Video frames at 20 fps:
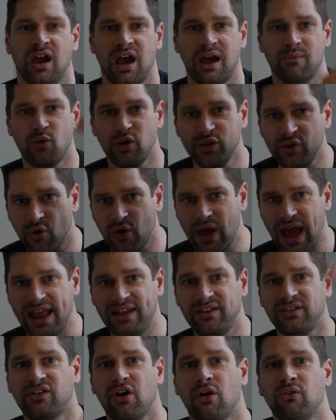and what your
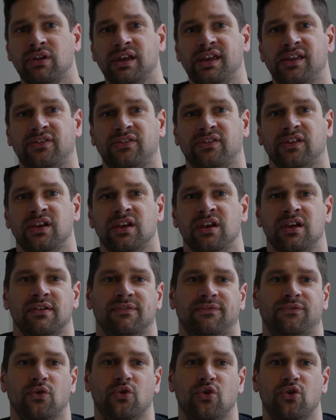end goal is
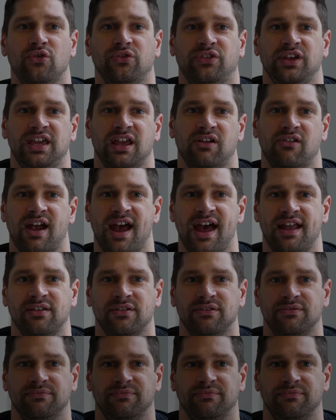for the year ahead.